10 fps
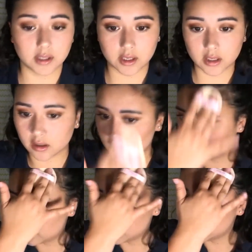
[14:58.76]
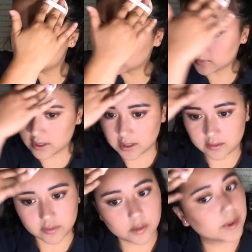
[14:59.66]
there. I sweat
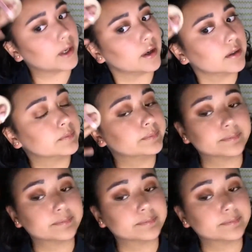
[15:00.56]
everywhere.